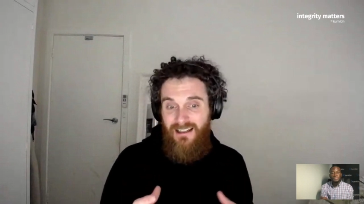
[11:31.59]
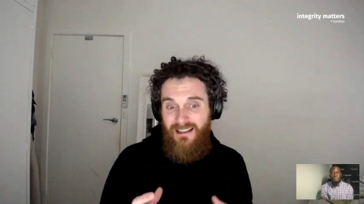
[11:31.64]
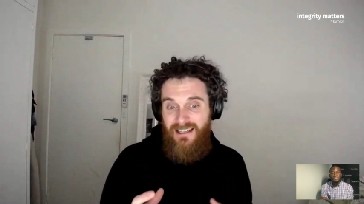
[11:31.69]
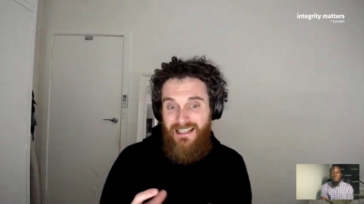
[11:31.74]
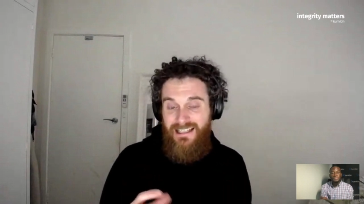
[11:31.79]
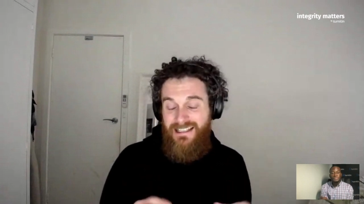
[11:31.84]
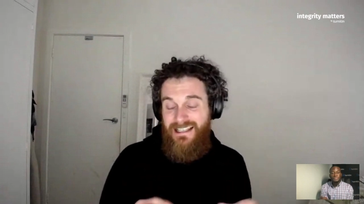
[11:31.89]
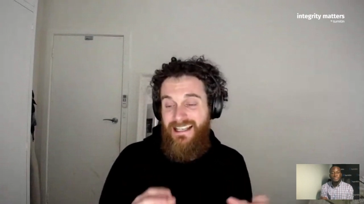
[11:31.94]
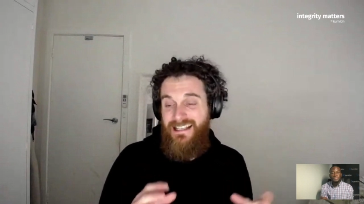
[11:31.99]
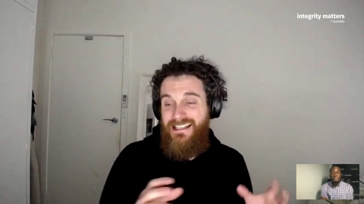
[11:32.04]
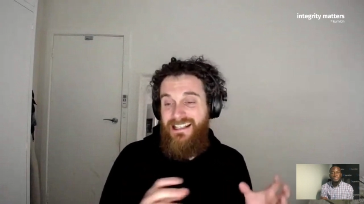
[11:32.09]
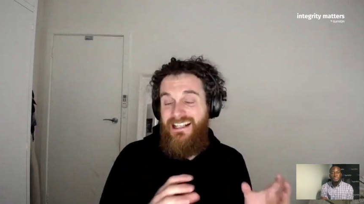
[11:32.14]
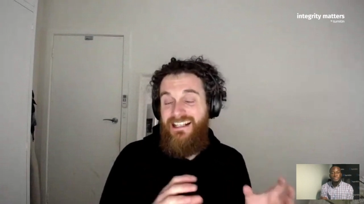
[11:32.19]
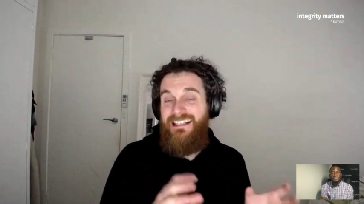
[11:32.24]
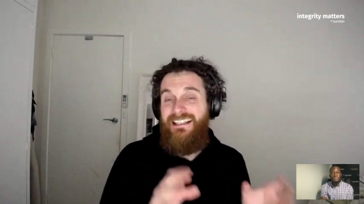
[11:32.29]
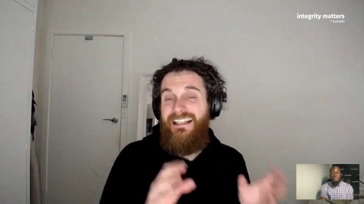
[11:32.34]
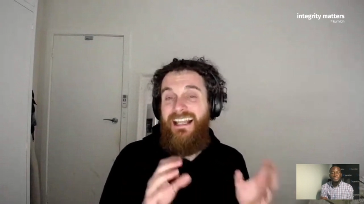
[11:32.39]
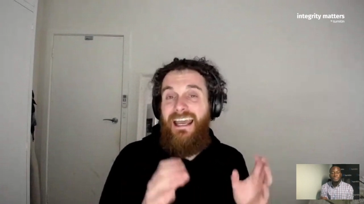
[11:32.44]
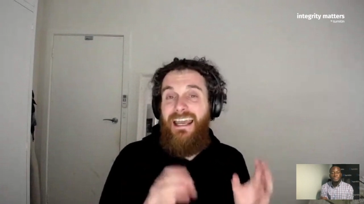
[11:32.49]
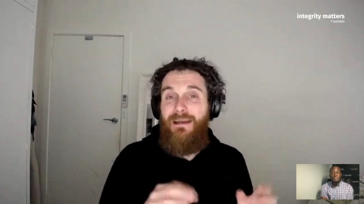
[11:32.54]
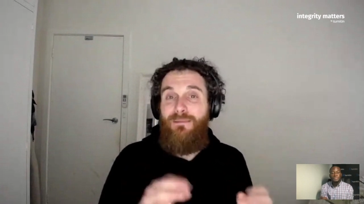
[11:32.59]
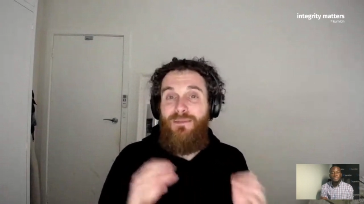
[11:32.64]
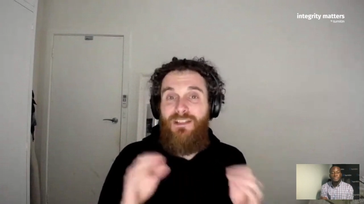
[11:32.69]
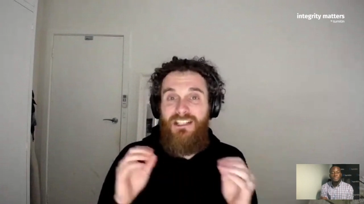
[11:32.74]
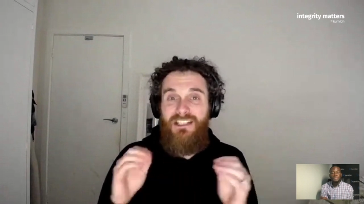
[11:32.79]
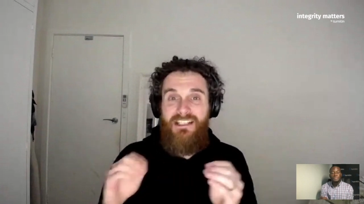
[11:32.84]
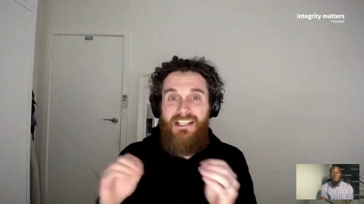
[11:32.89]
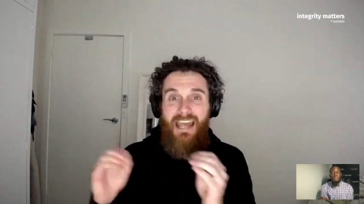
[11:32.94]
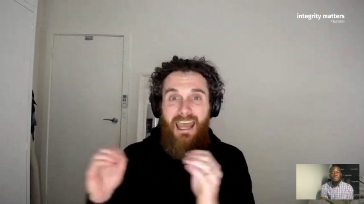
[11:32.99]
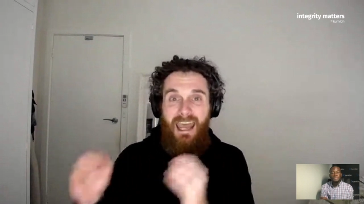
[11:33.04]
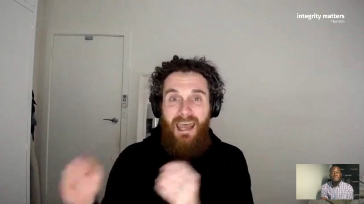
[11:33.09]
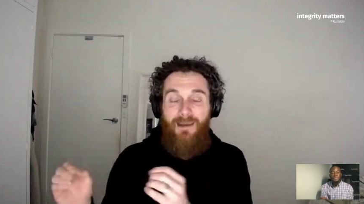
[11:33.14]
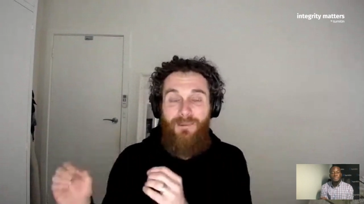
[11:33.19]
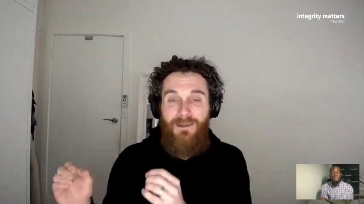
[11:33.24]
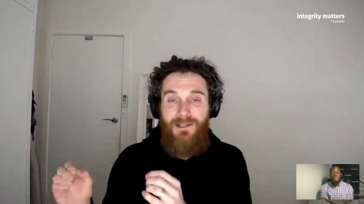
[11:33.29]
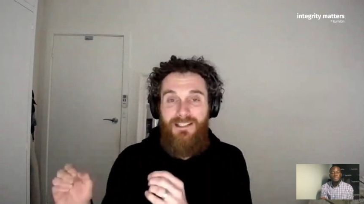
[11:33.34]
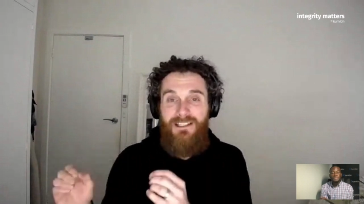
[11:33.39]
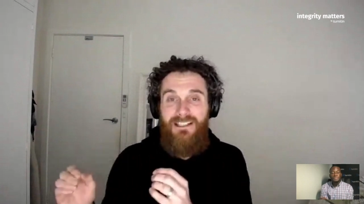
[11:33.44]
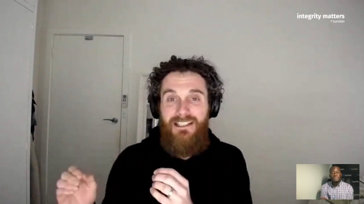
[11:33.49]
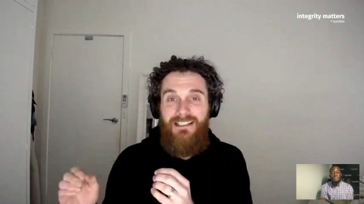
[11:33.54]
is claimed to
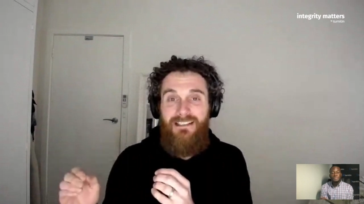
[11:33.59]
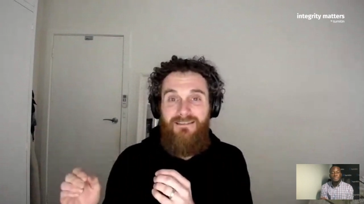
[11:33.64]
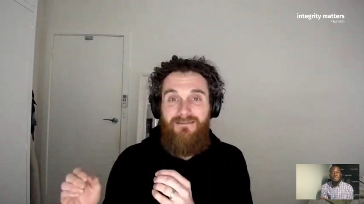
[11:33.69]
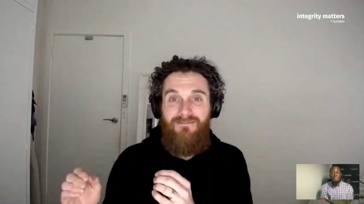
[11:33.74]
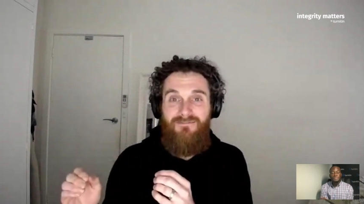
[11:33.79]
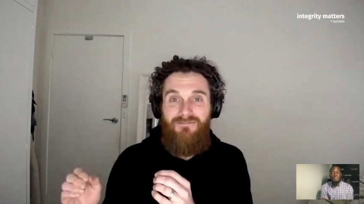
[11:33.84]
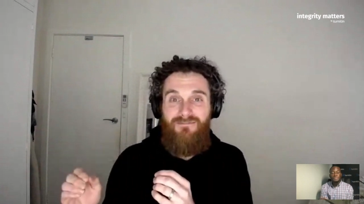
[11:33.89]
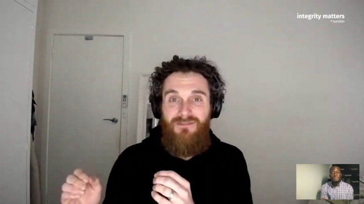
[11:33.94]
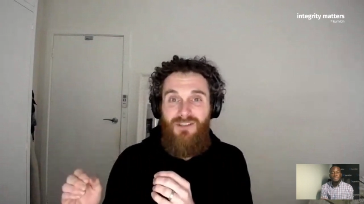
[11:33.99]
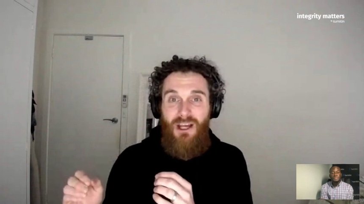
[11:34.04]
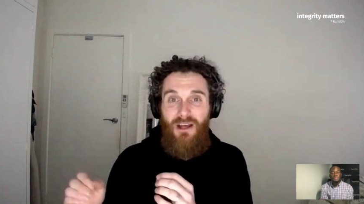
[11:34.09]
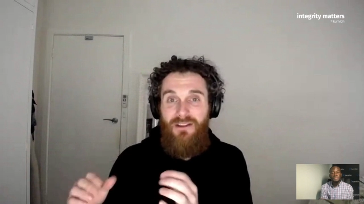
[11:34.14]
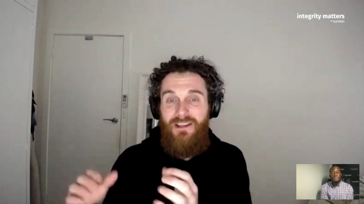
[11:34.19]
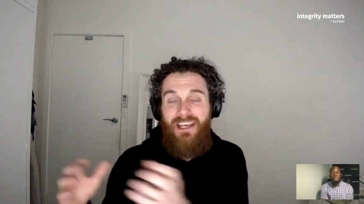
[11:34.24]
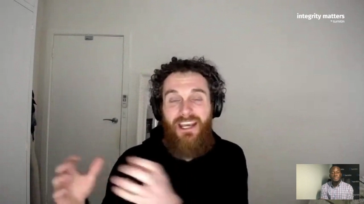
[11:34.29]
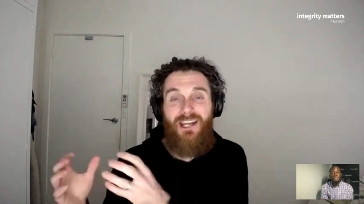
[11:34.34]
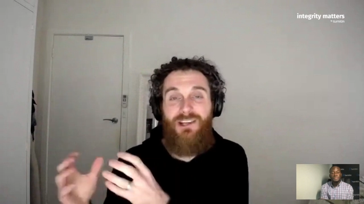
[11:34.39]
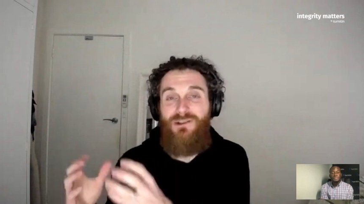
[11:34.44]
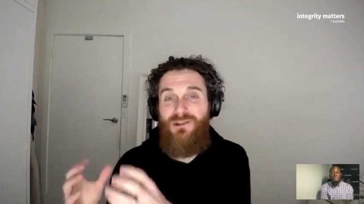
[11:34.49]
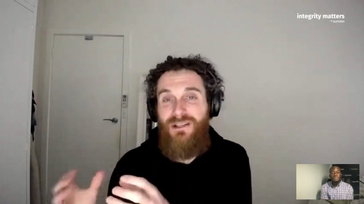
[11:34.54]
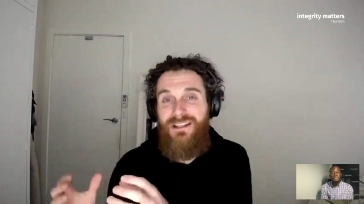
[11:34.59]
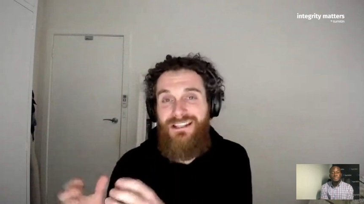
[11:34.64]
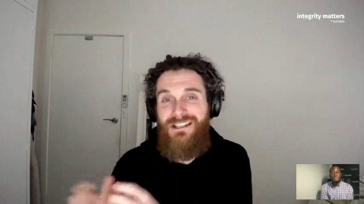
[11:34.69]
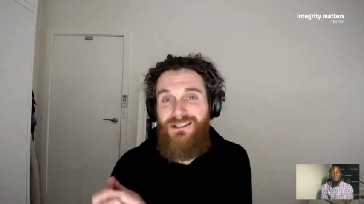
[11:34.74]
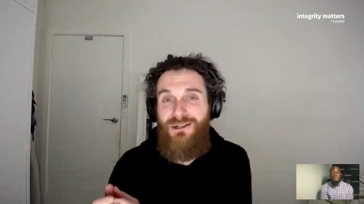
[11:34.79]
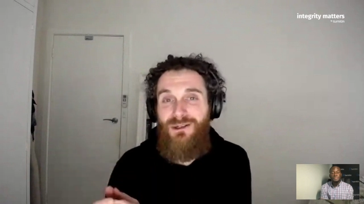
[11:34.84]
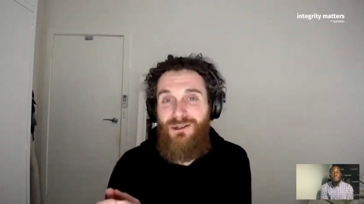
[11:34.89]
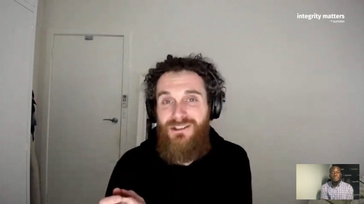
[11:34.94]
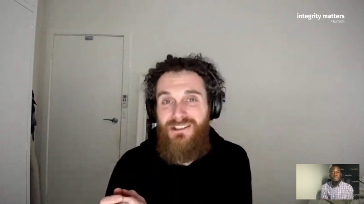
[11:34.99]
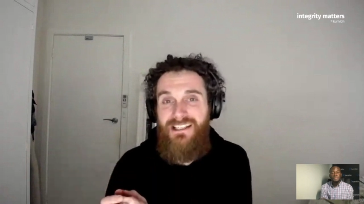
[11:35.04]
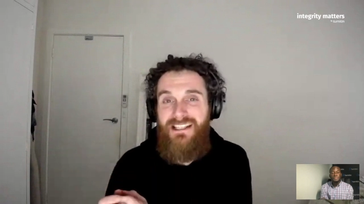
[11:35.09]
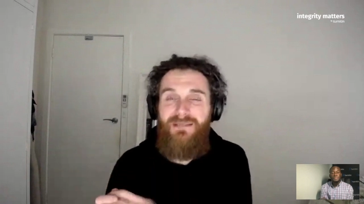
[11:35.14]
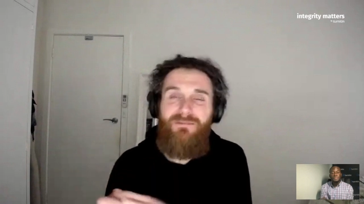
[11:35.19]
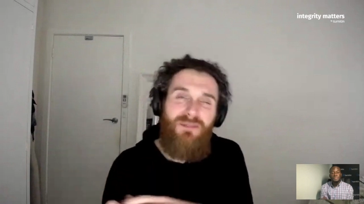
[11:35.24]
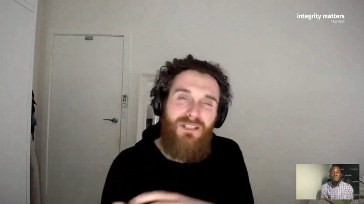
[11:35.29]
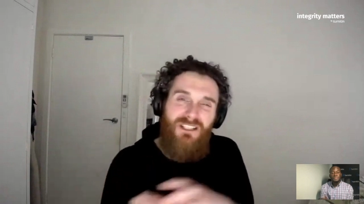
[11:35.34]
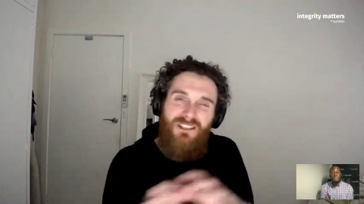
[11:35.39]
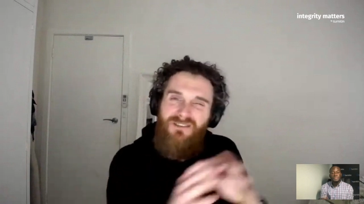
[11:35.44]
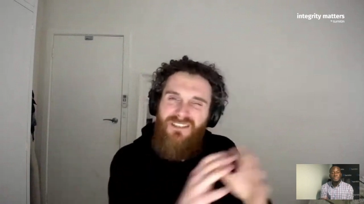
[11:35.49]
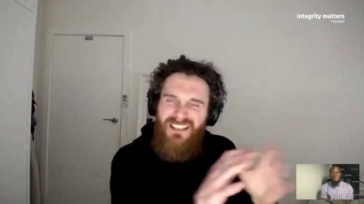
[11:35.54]
happen in the country the student's in,
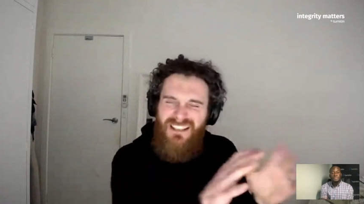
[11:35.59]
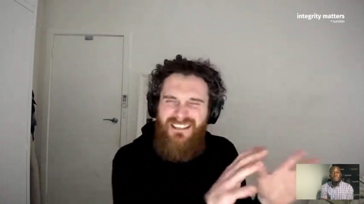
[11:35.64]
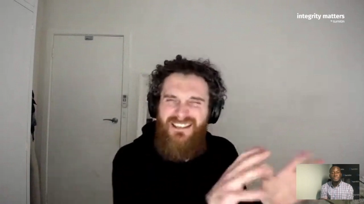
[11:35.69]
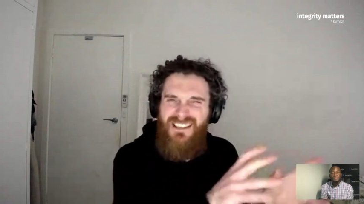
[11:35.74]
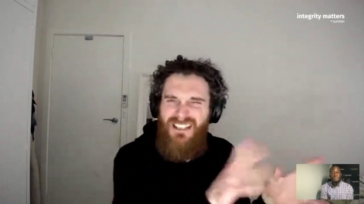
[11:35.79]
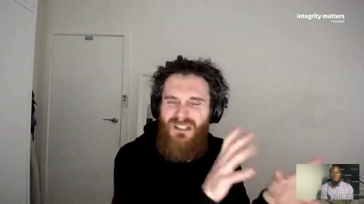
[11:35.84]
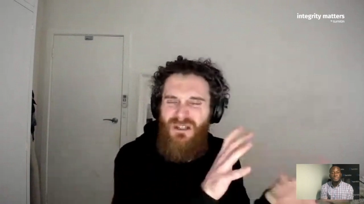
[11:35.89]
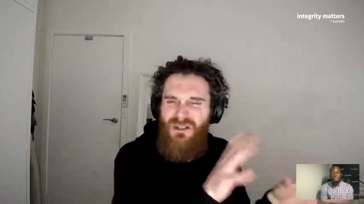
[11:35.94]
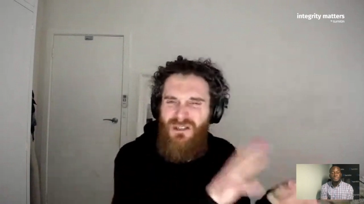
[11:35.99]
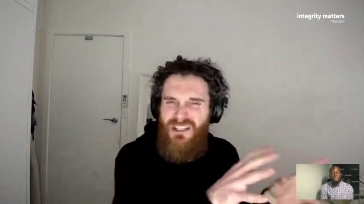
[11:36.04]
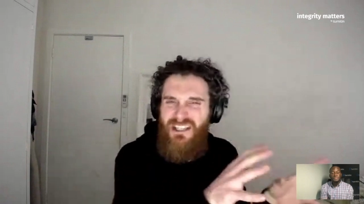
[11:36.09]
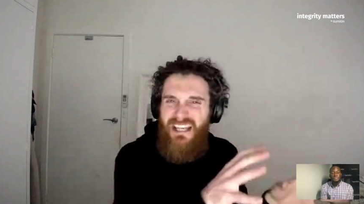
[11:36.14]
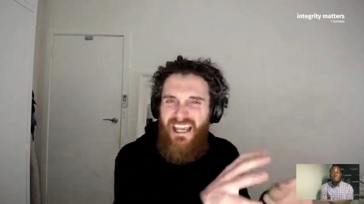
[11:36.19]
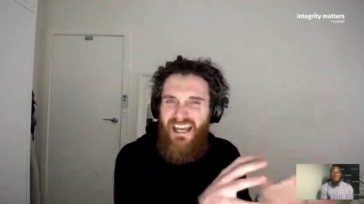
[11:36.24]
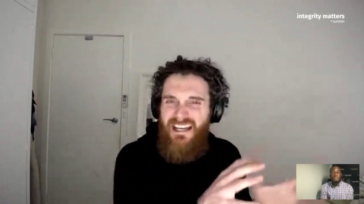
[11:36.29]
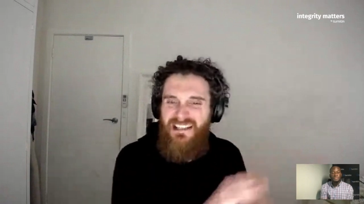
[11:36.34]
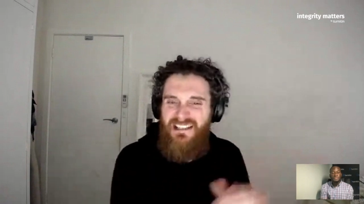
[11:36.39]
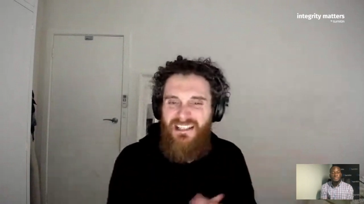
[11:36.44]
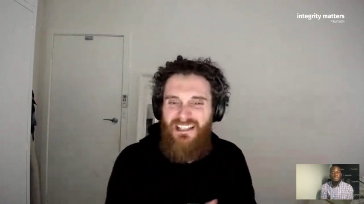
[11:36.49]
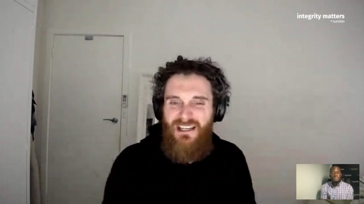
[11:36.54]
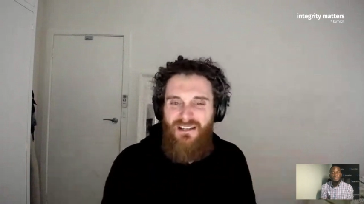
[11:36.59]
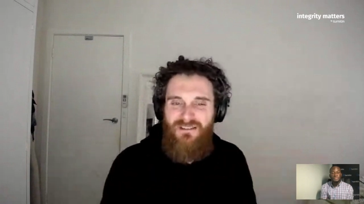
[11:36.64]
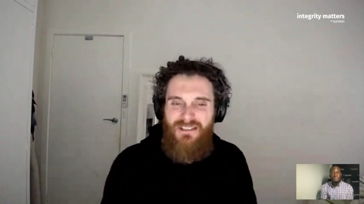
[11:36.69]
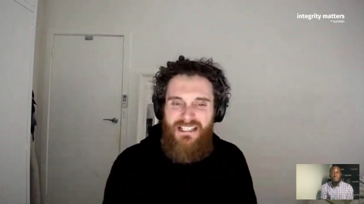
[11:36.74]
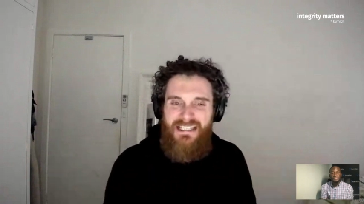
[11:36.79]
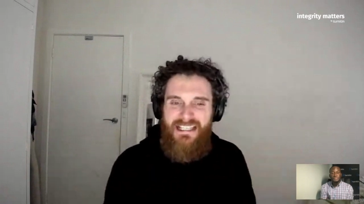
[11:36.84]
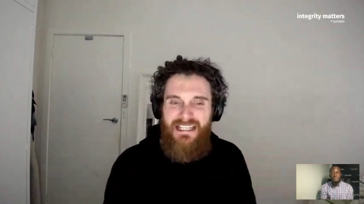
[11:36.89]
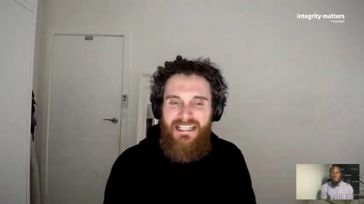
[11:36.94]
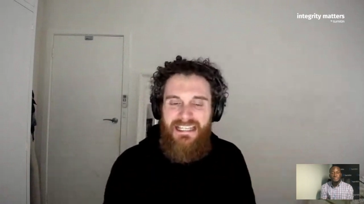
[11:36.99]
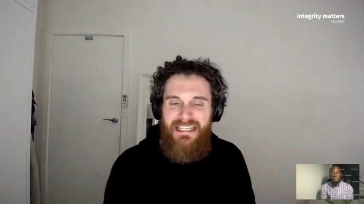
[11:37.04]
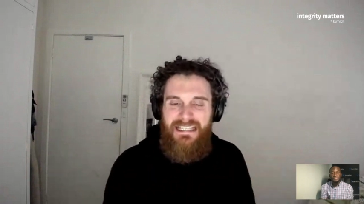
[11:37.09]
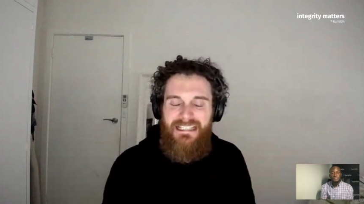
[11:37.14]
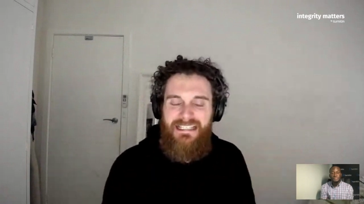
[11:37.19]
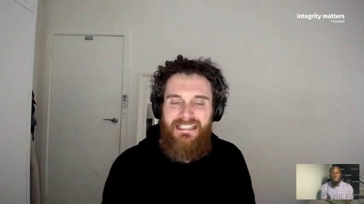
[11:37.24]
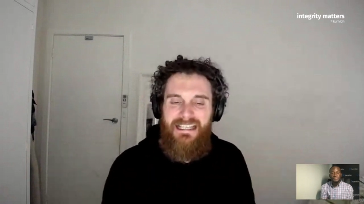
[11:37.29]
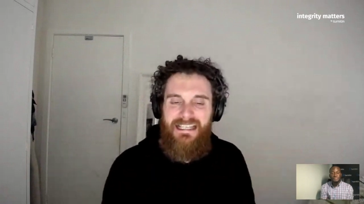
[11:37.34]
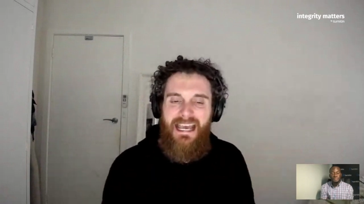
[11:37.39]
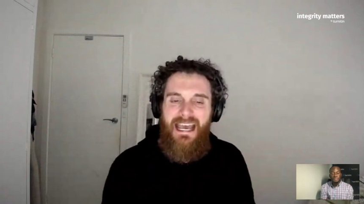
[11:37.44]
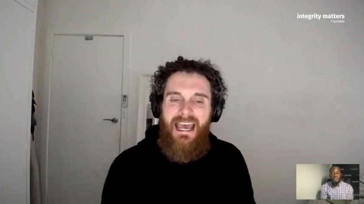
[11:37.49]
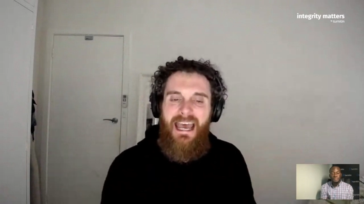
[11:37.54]
but it's usually actually overseas.